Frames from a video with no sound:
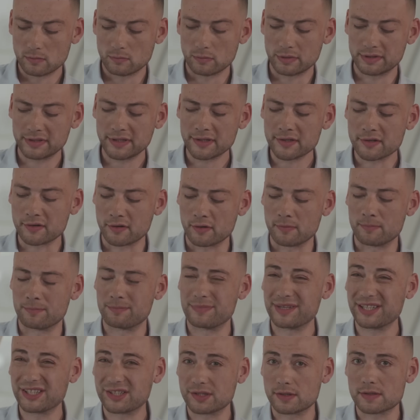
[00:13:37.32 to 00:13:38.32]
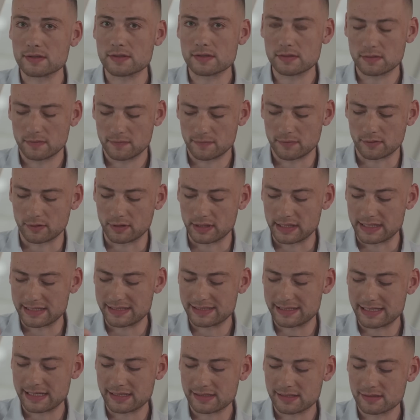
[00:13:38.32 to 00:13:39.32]
What are your ambitions for
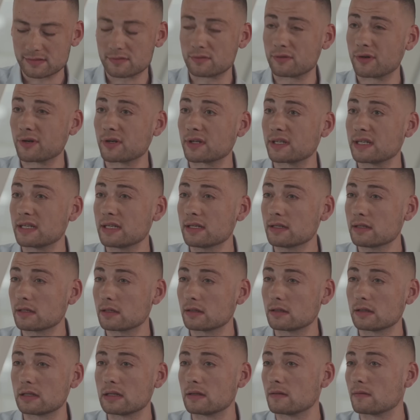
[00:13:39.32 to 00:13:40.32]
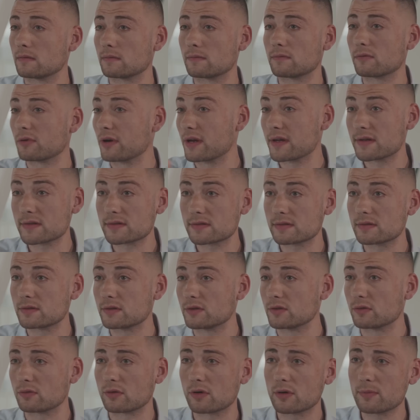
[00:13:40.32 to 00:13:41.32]
ESSEC's ranking in France,
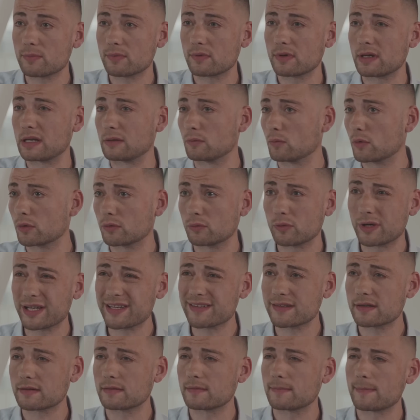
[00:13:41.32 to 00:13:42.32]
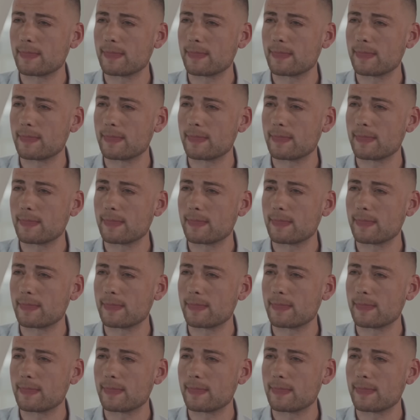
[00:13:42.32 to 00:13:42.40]
Europe, and worldwide?